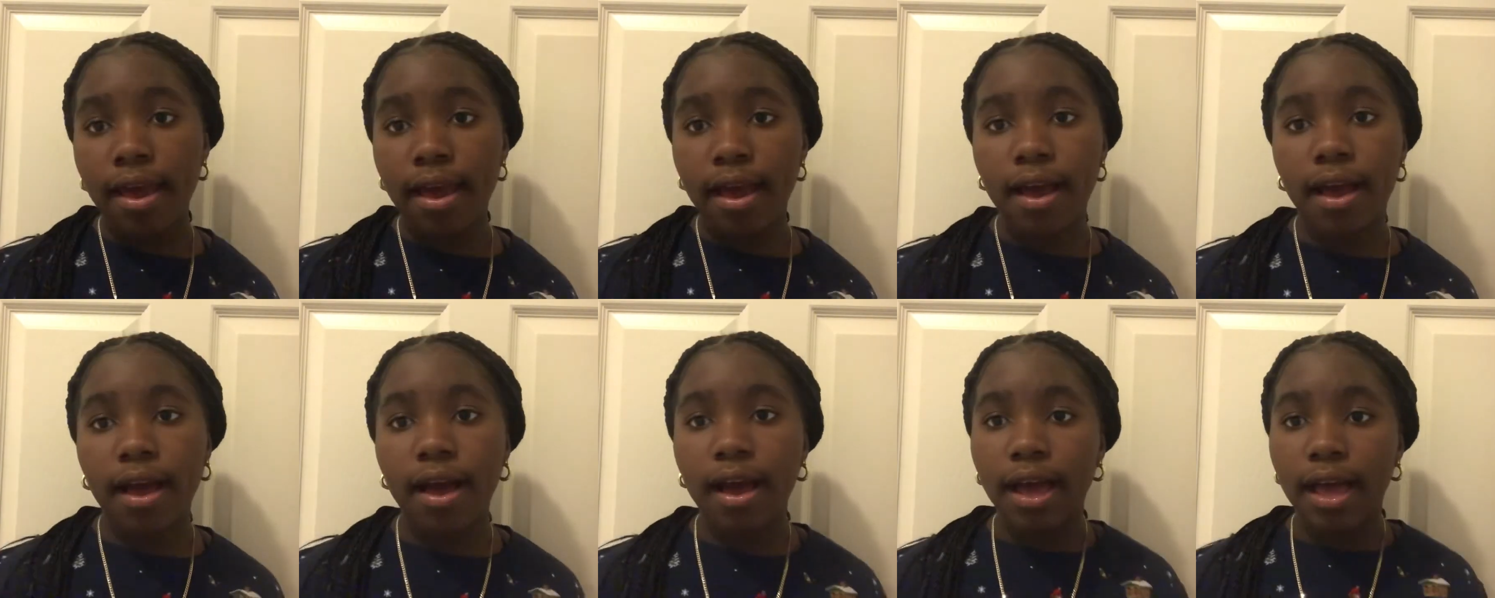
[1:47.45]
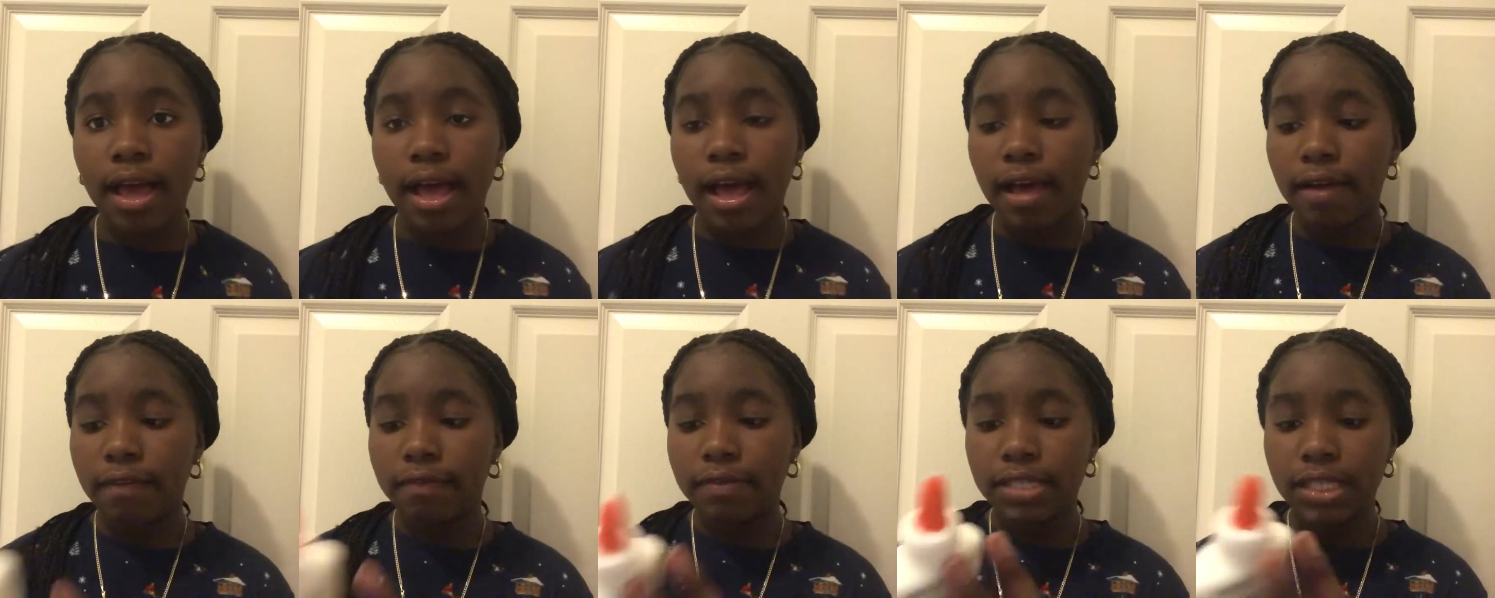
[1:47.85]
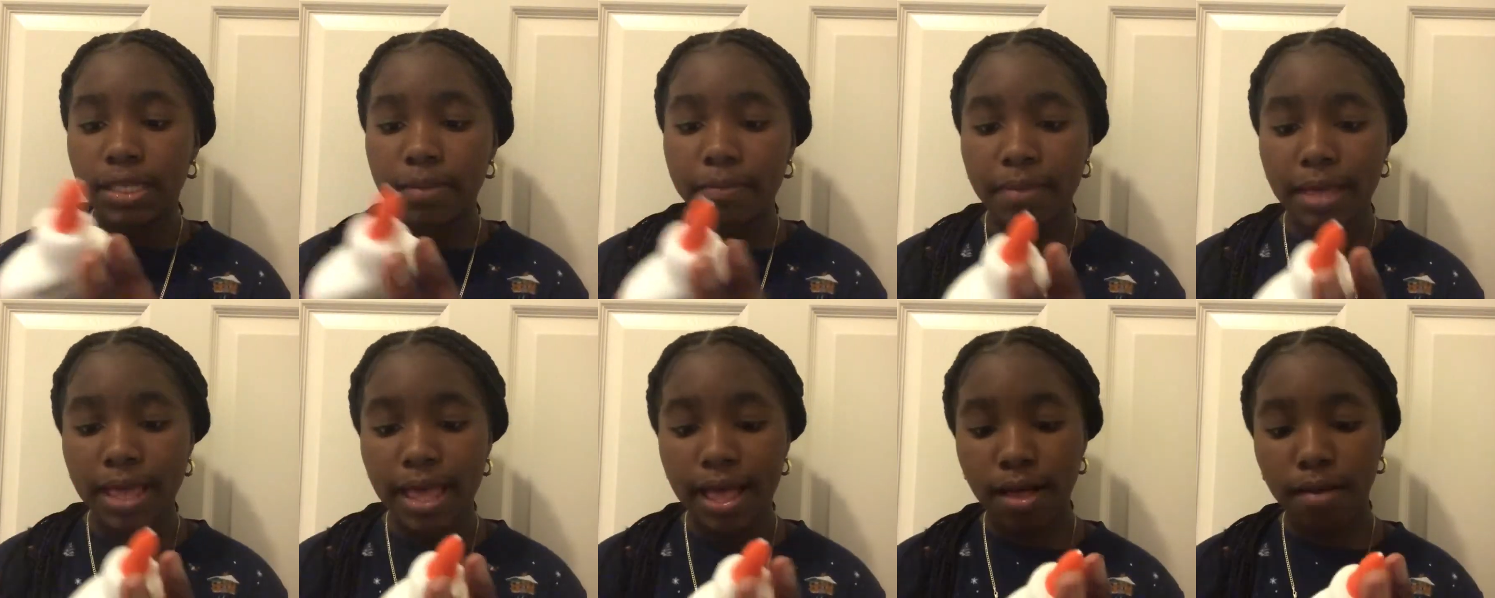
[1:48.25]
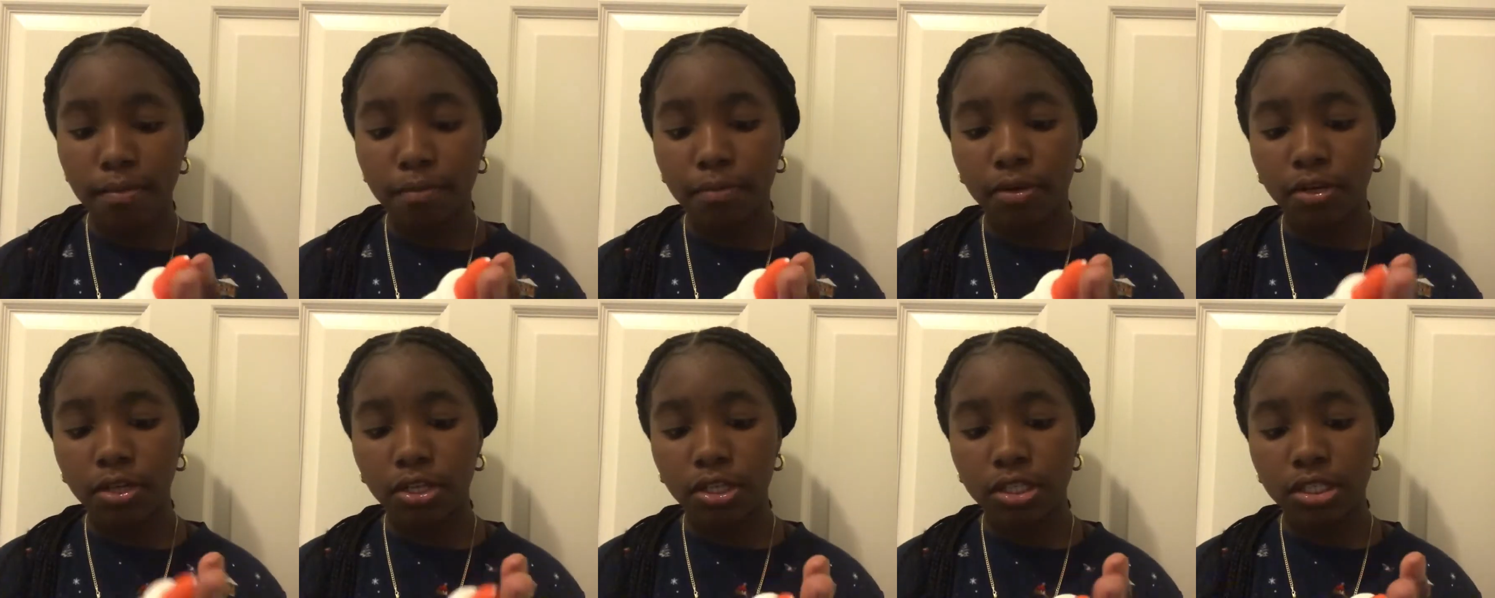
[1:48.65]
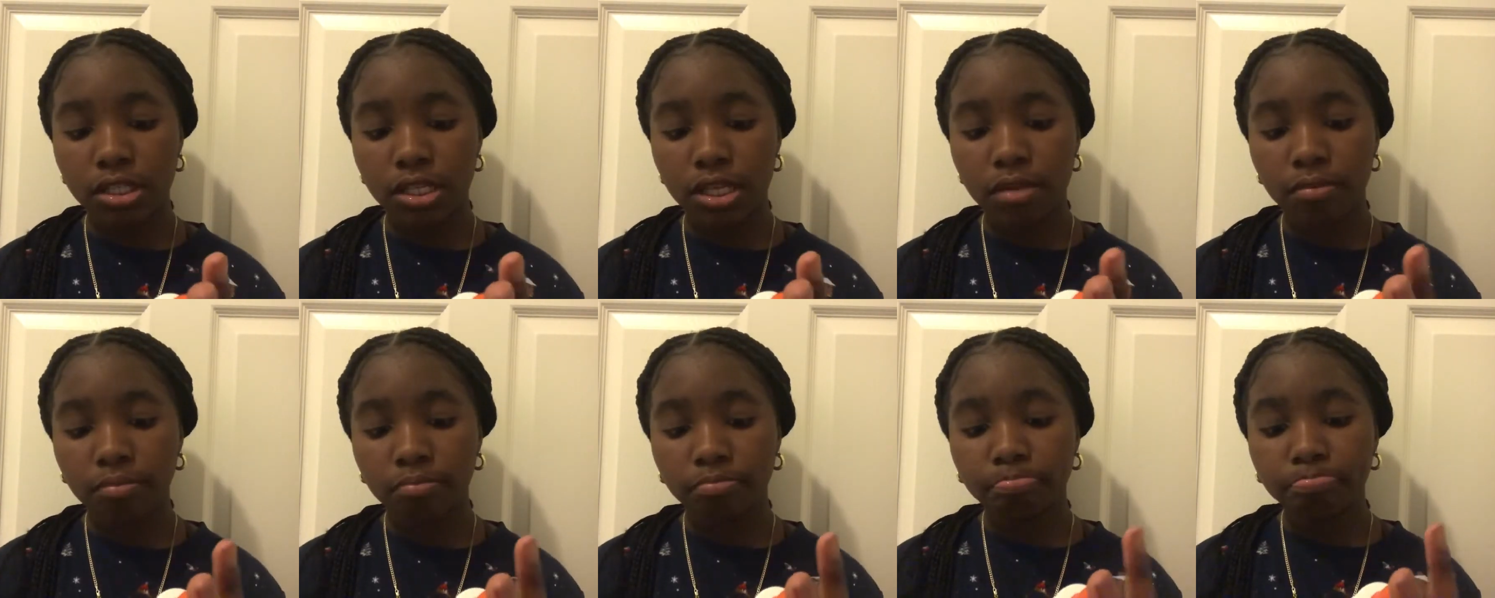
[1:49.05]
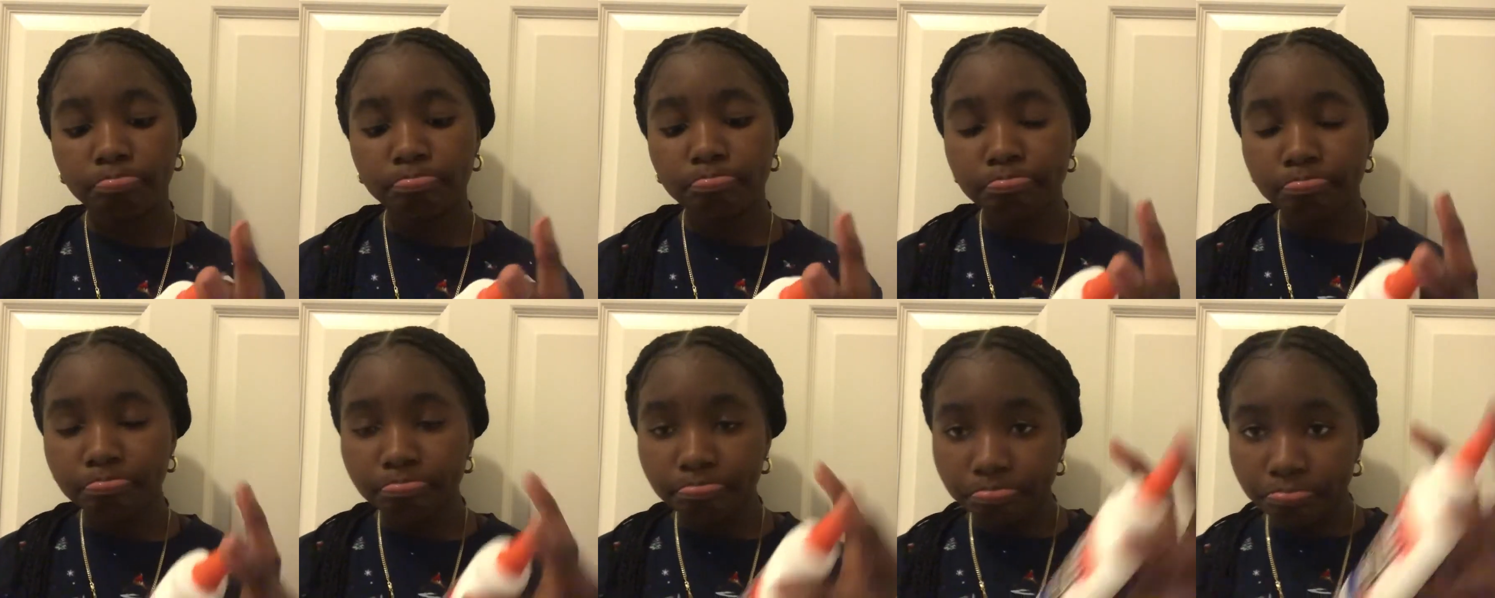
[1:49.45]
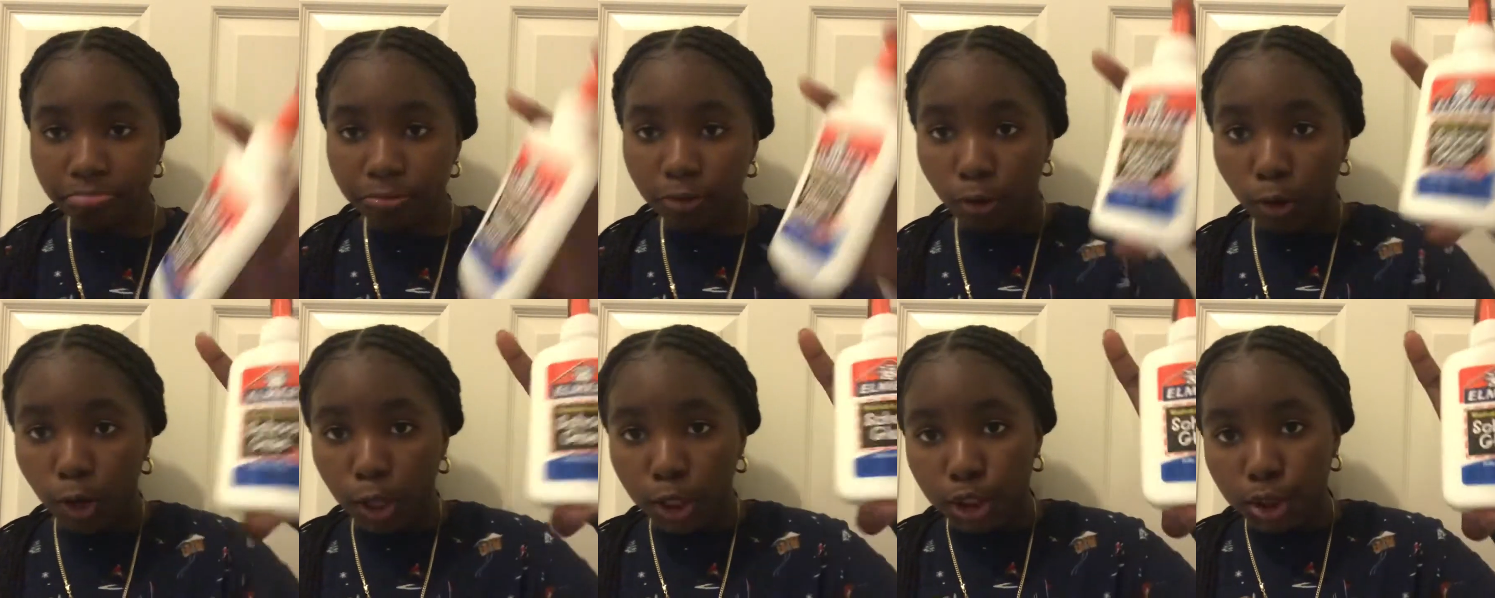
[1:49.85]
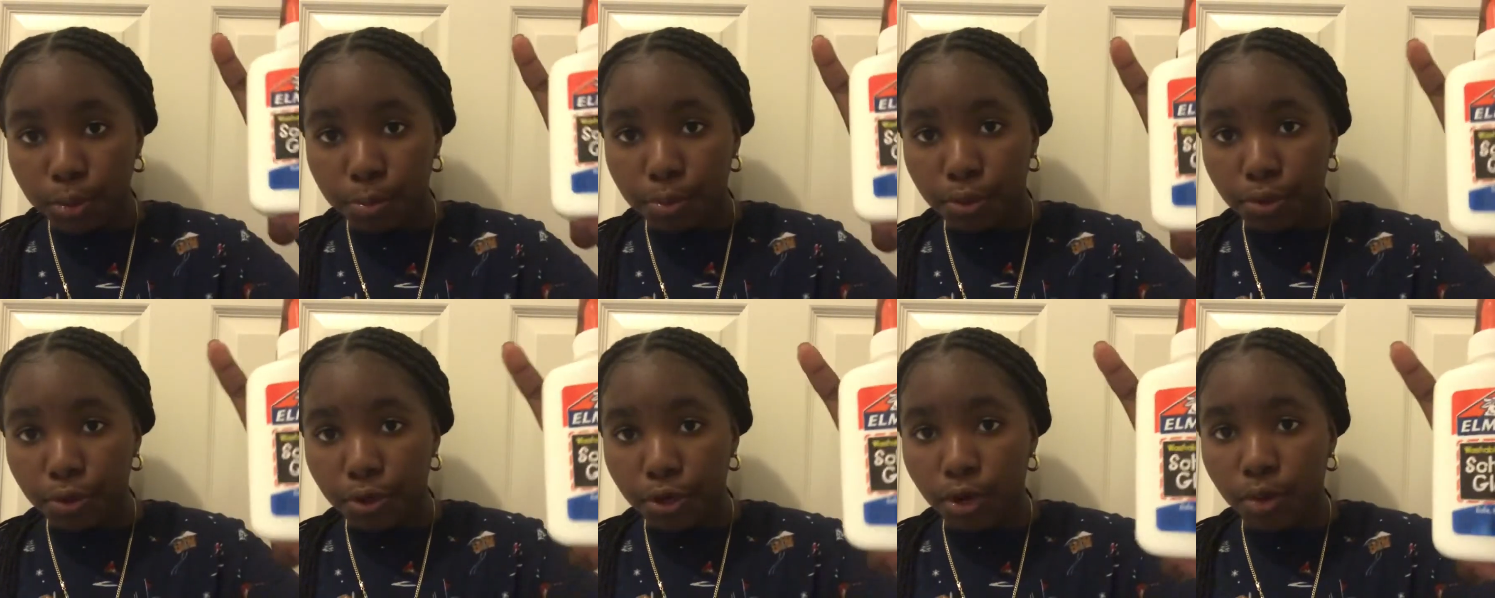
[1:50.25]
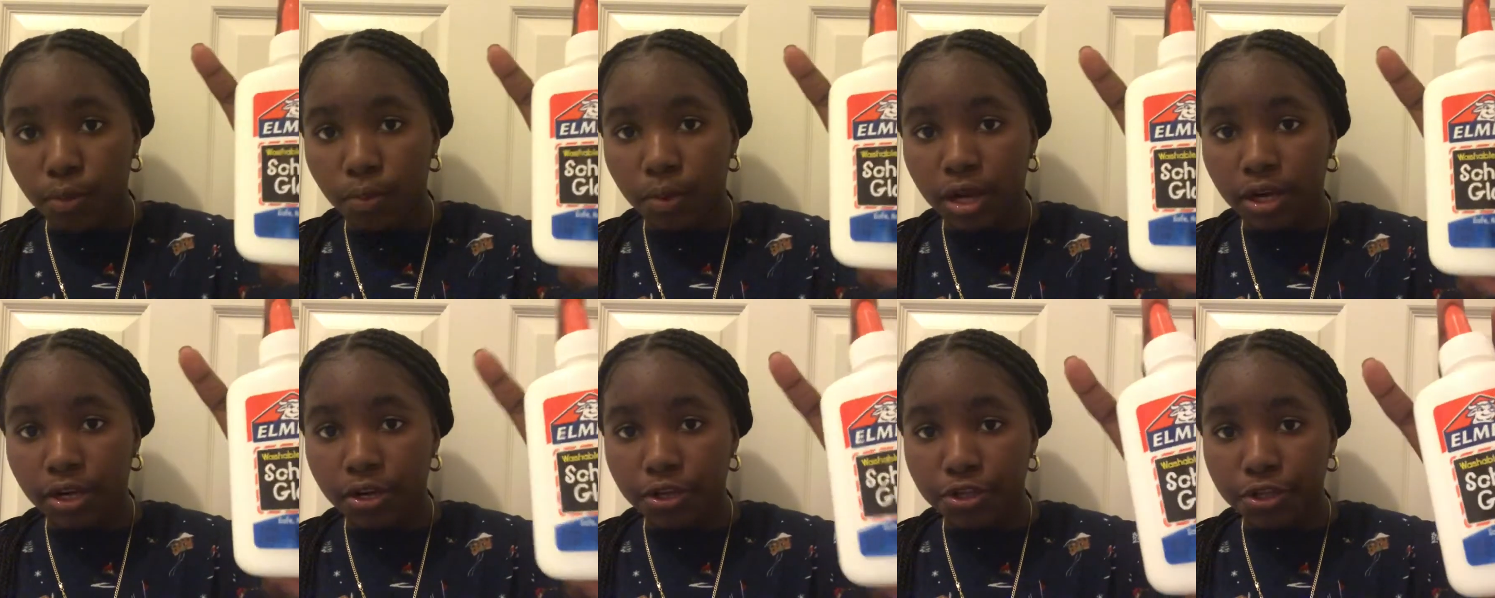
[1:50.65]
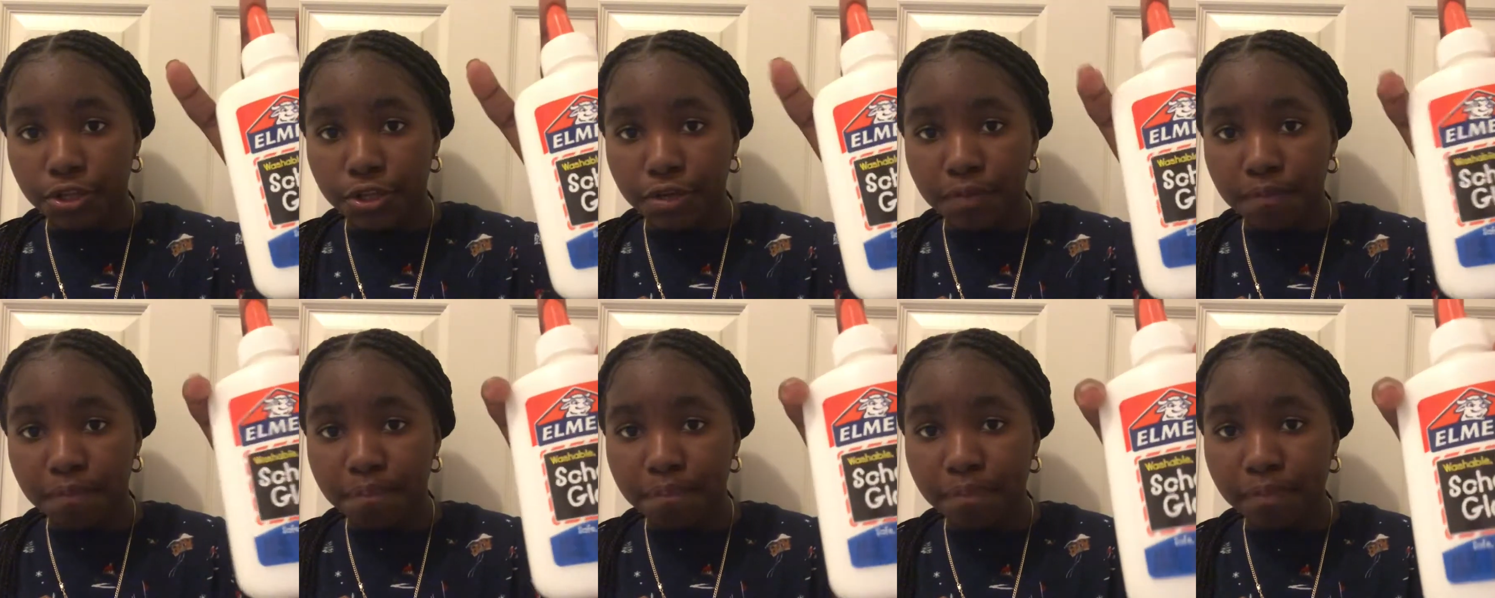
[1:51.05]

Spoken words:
I have some Elmer's washable no run glue.